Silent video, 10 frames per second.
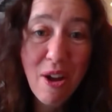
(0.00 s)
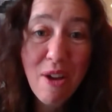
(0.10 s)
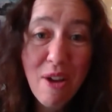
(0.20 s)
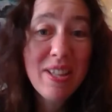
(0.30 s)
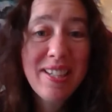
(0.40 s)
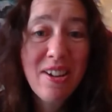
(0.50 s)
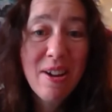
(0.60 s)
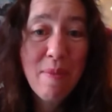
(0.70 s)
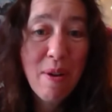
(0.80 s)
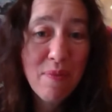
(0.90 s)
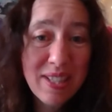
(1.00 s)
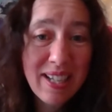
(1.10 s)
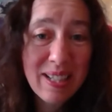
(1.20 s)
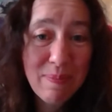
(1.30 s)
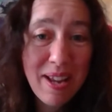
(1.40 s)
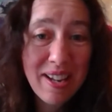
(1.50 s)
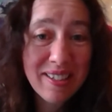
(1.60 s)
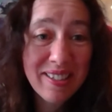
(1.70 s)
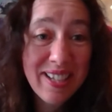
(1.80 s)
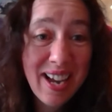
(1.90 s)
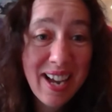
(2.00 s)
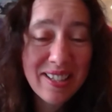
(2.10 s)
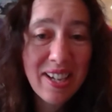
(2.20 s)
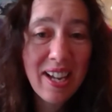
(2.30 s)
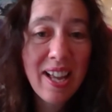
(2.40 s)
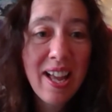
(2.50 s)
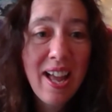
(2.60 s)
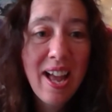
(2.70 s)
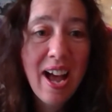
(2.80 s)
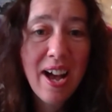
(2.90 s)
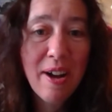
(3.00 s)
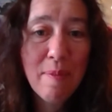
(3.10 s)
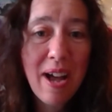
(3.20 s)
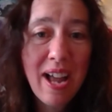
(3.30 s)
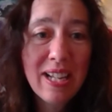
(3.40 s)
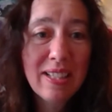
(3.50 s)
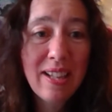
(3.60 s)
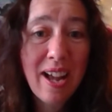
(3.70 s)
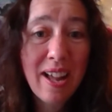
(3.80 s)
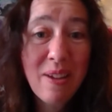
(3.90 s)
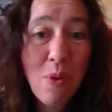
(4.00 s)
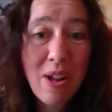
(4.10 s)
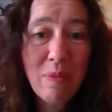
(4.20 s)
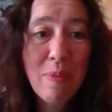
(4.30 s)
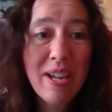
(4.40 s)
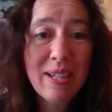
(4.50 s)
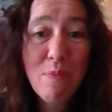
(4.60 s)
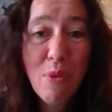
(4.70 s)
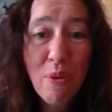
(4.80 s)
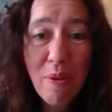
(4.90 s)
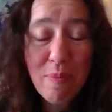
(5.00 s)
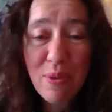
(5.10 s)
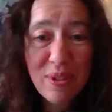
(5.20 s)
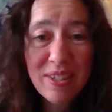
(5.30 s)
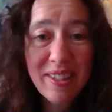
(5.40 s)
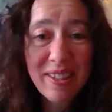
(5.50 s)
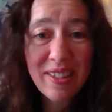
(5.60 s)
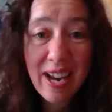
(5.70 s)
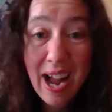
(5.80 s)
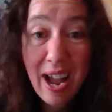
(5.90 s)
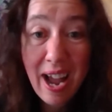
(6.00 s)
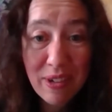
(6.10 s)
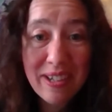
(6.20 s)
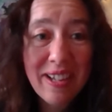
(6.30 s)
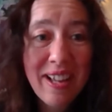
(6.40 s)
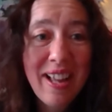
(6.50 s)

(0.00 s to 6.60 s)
Over this time, obviously, it's been challenging, and I think well-being's more important than ever.